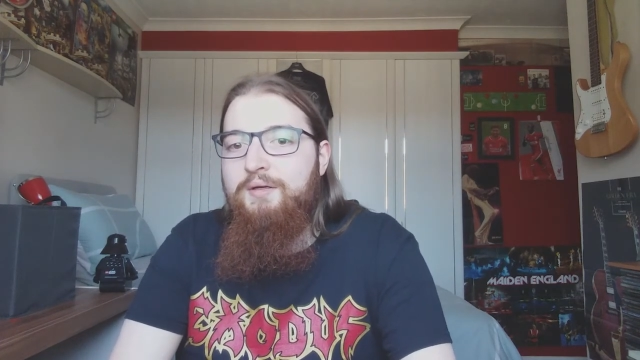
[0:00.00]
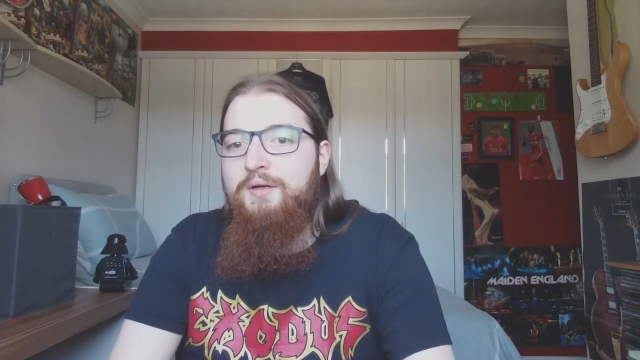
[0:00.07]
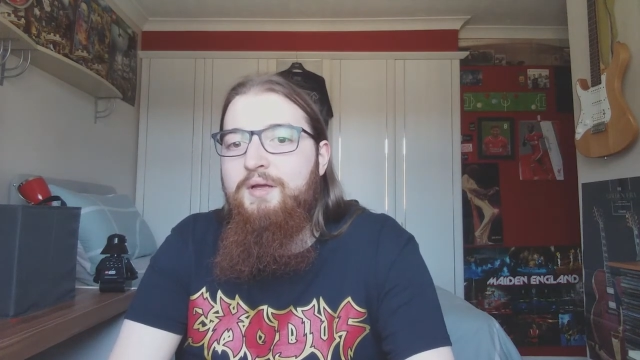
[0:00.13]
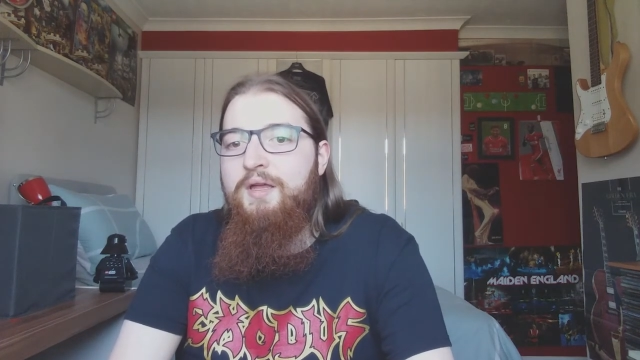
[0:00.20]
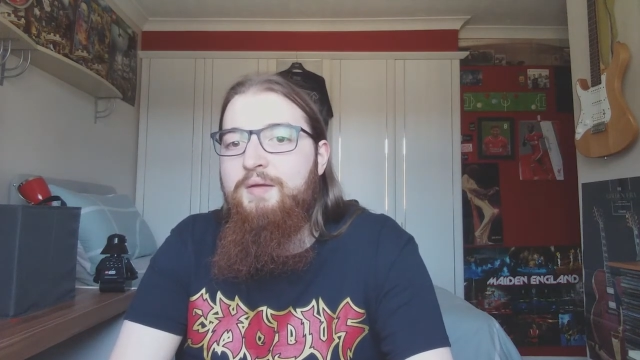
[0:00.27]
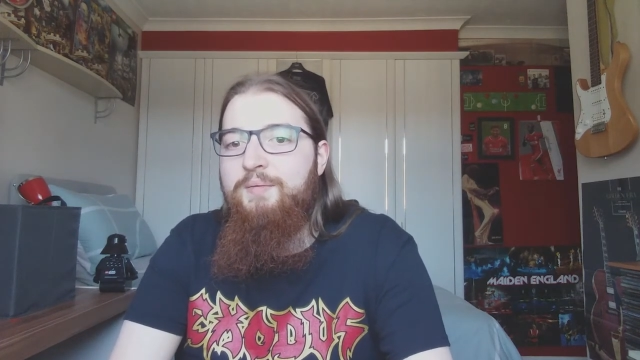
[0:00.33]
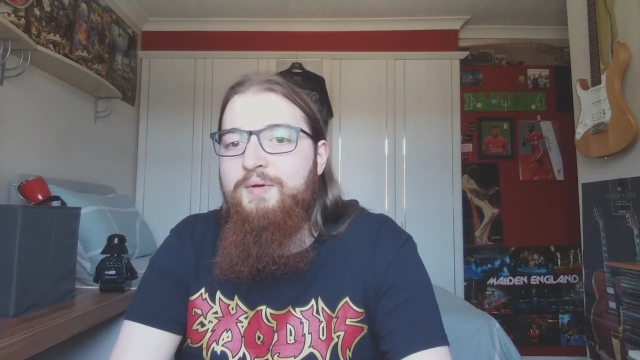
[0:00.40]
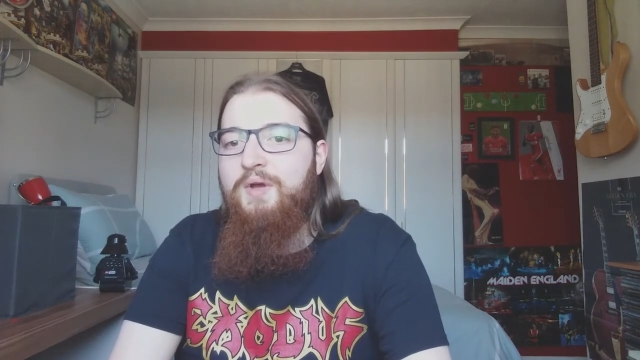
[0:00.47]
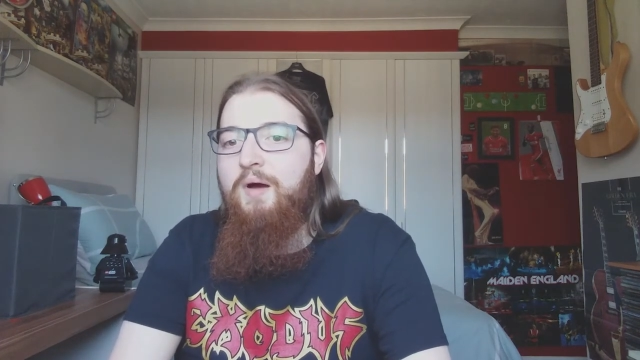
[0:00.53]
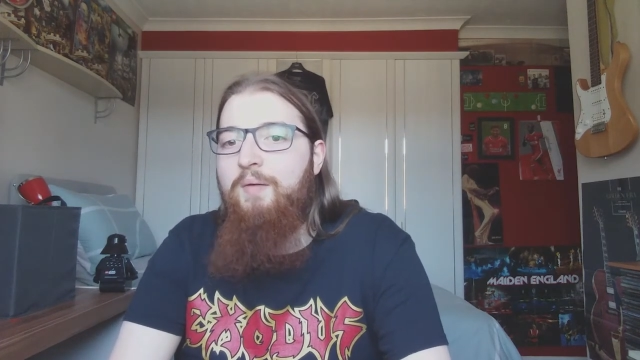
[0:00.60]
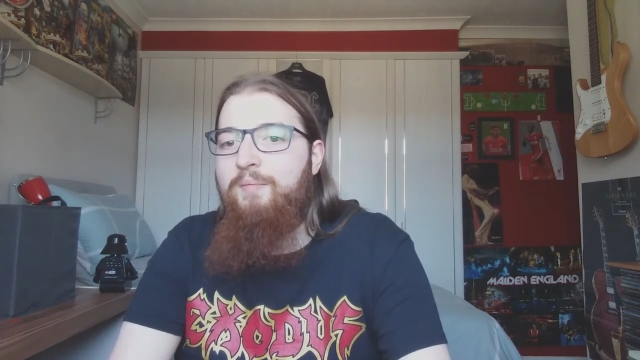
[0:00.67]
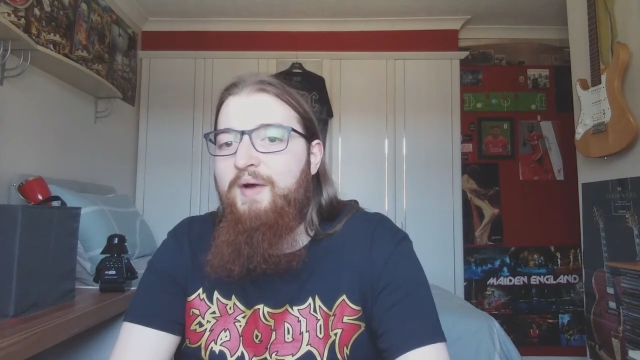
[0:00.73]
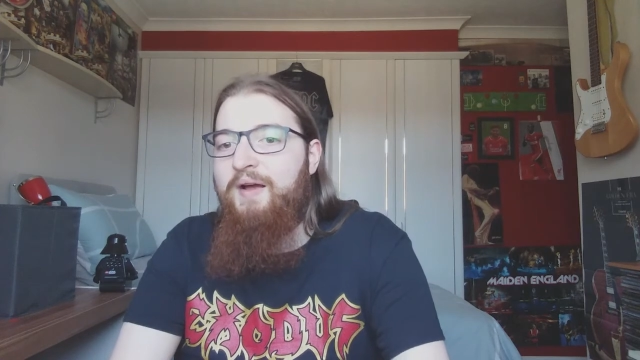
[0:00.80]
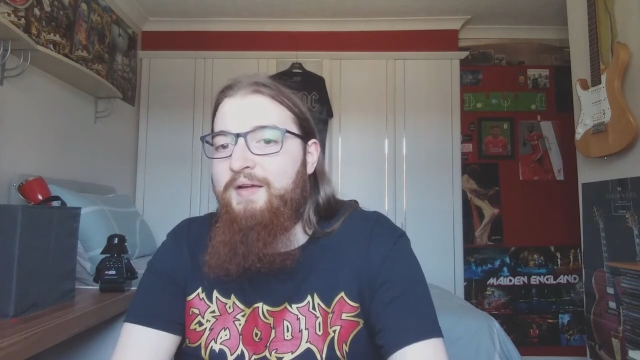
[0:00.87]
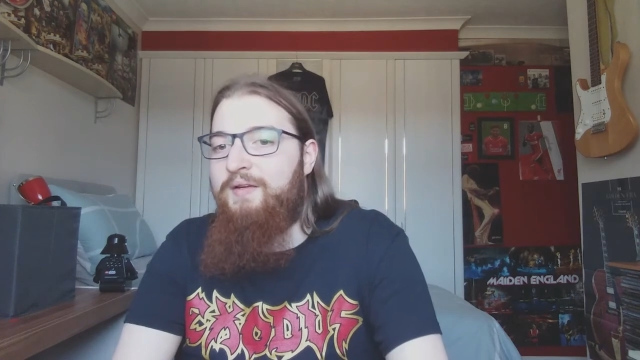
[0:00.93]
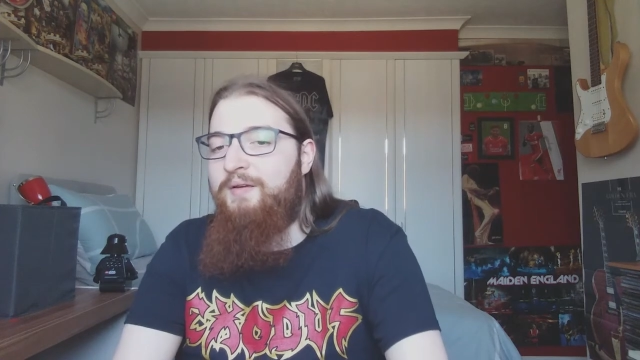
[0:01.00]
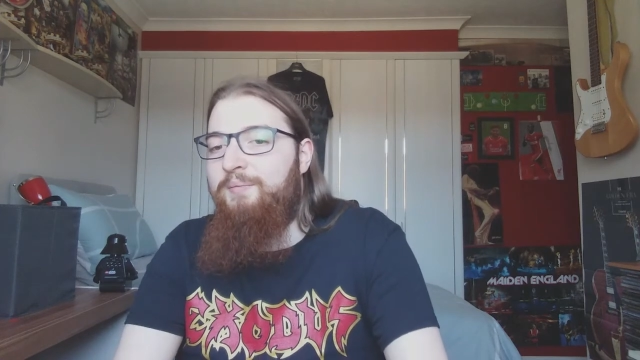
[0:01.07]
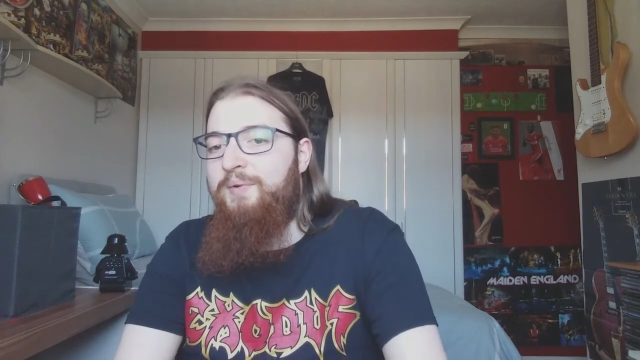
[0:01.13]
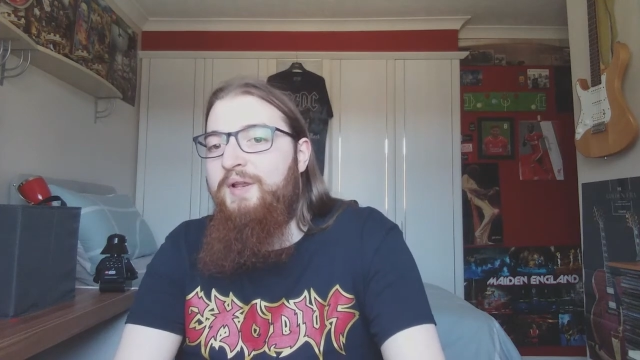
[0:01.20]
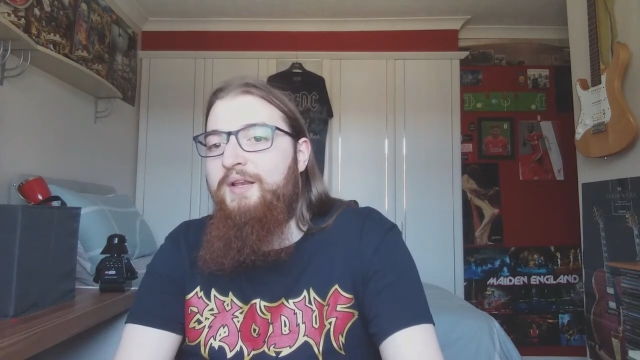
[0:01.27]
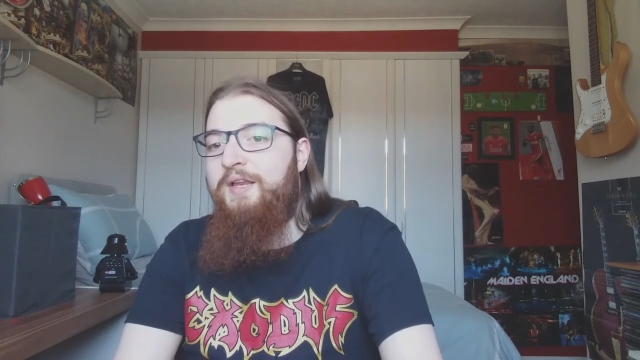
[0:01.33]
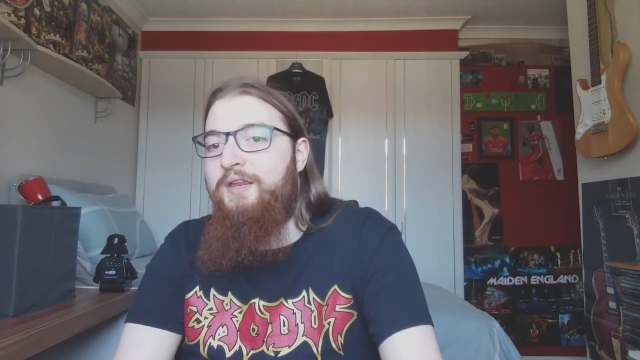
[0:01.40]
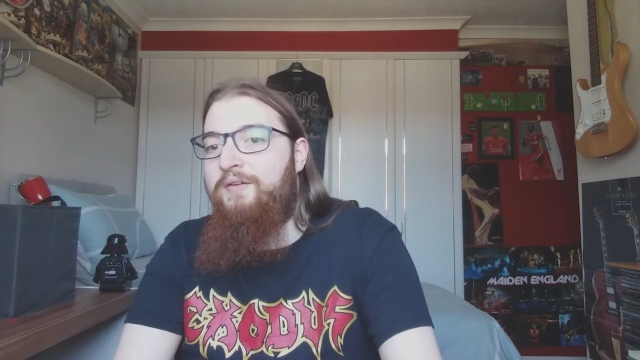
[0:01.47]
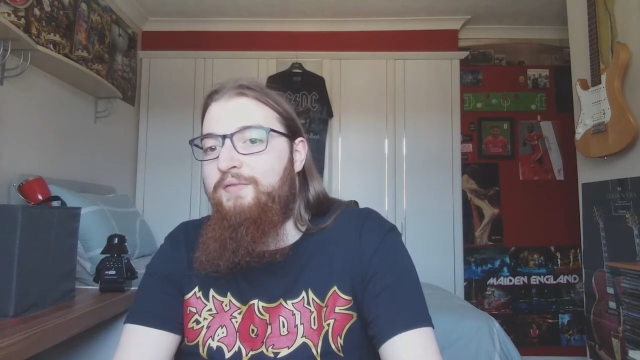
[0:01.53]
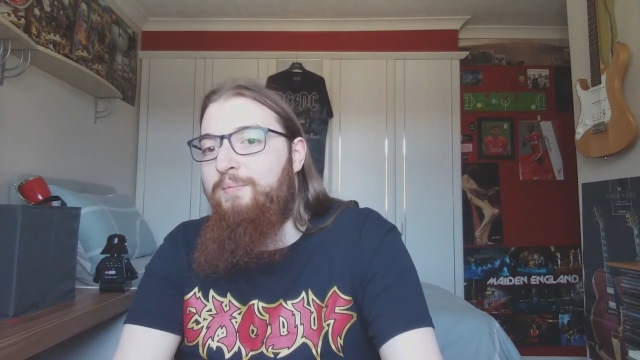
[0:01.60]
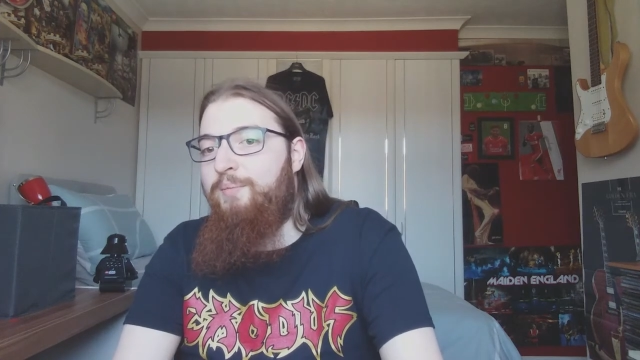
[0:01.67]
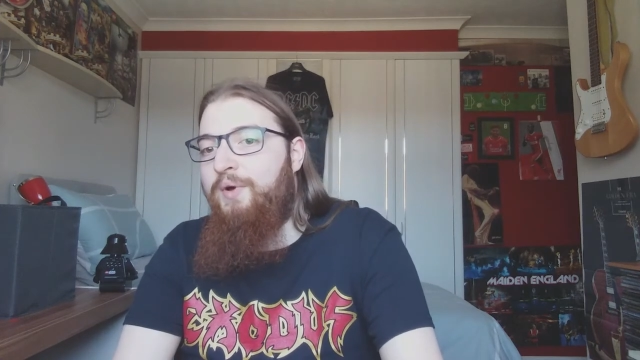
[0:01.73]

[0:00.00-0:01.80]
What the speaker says: He would come back a completely different